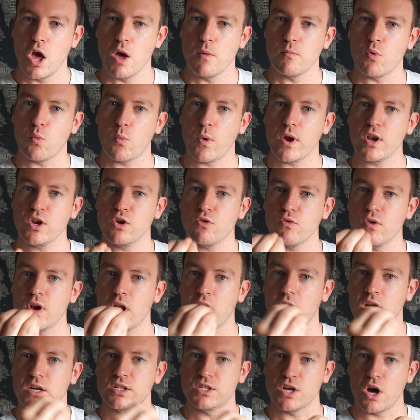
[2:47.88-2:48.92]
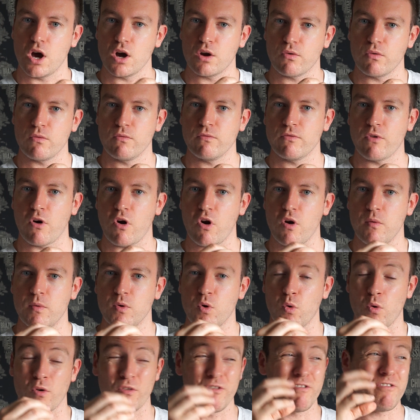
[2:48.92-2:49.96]
But when you're in like a darker environment
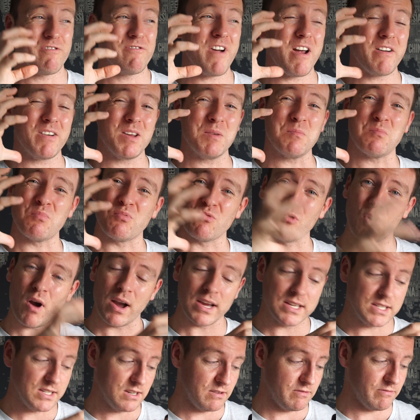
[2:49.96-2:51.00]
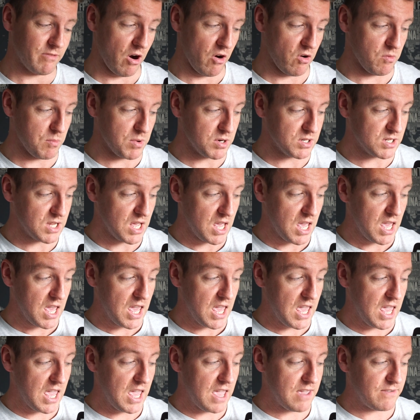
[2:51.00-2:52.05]
or a very bright environment,
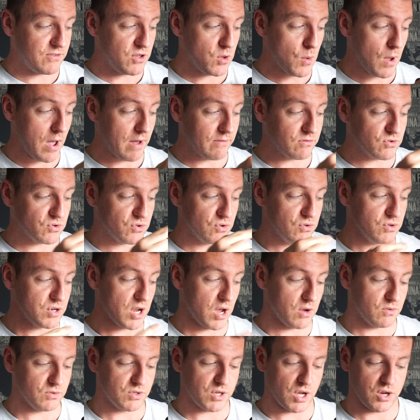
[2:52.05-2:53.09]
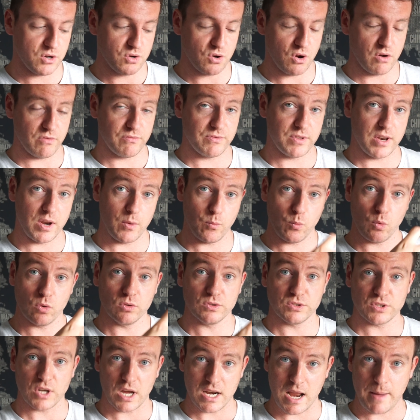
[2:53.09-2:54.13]
if you have True Tone turned off, then it will
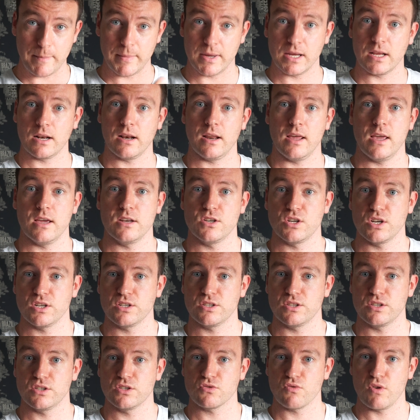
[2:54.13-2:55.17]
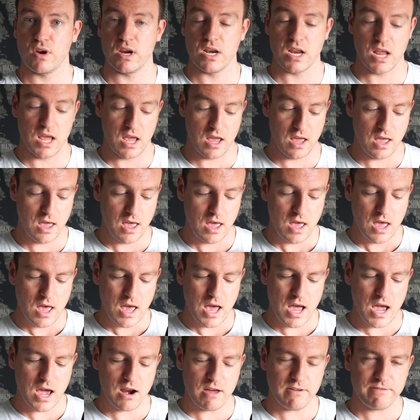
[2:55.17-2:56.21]
dynamically adjust the screen here.
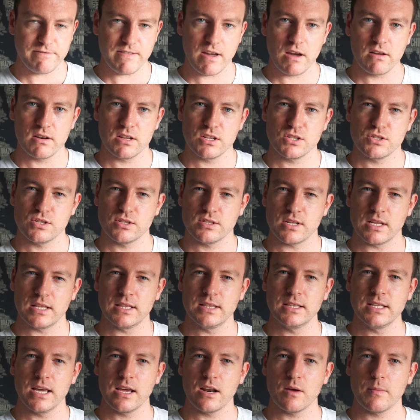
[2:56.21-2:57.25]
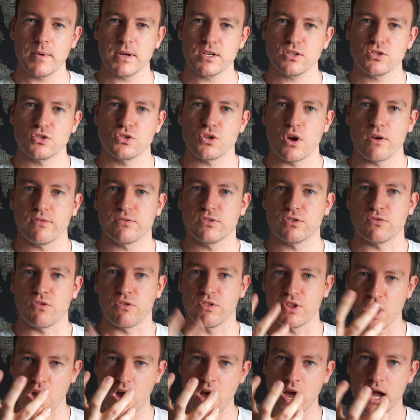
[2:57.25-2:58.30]
And I found it's just a little bit softer on
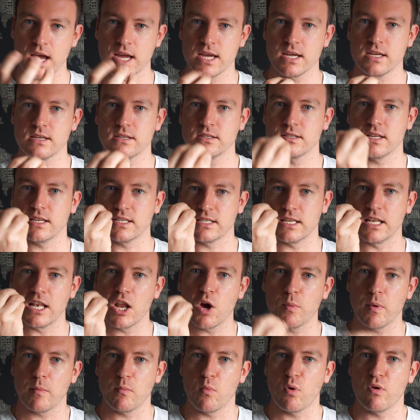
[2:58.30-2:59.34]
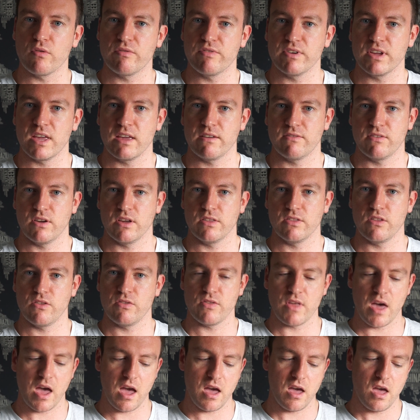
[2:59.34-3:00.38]
the eyes, it's a little bit more forgiving
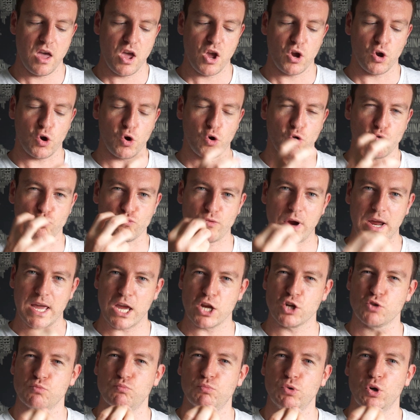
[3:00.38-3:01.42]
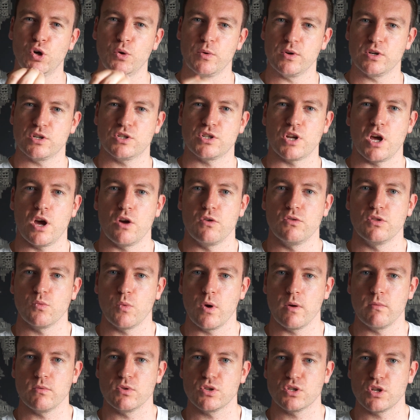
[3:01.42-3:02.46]
than that greyish bluish tone that
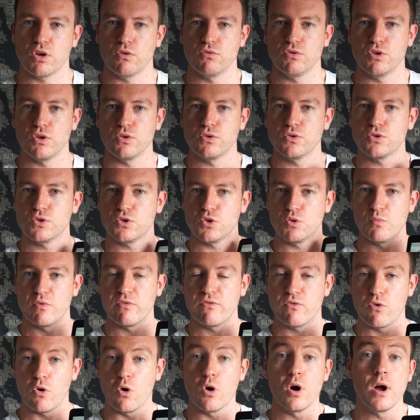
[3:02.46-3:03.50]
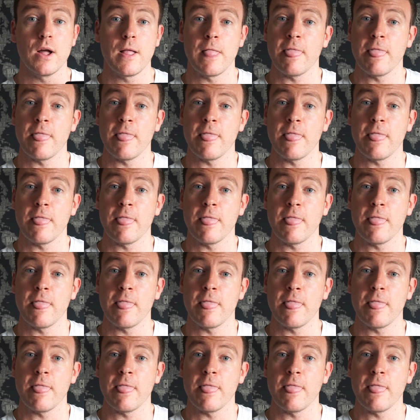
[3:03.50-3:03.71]
we were so used to before.